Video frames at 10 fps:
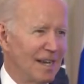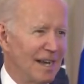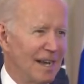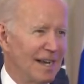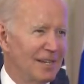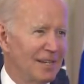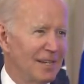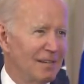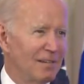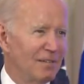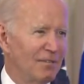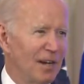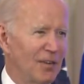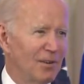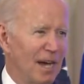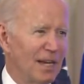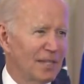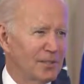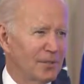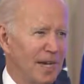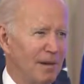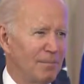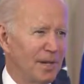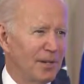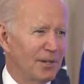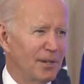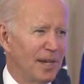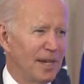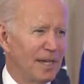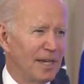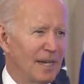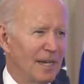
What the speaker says: And Father Alex, who can't be here today,